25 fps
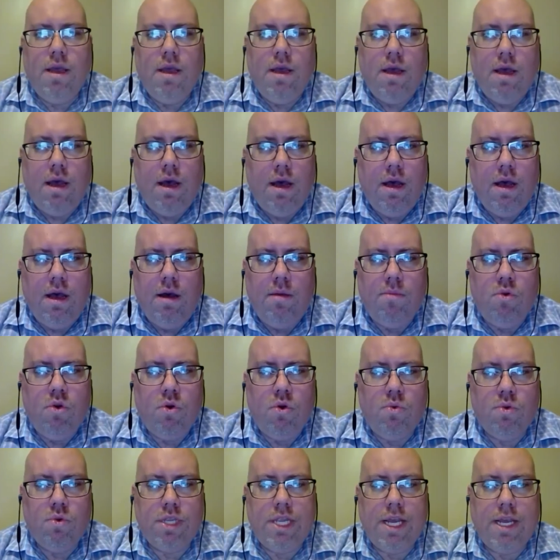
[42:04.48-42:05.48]

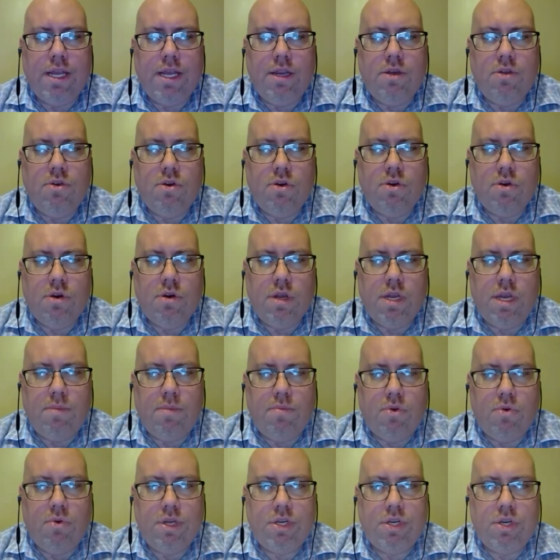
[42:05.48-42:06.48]
We'll take another couple
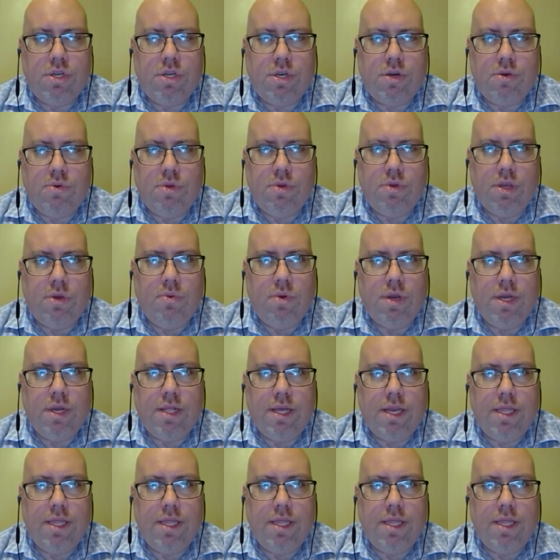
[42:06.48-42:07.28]
questions here really quickly,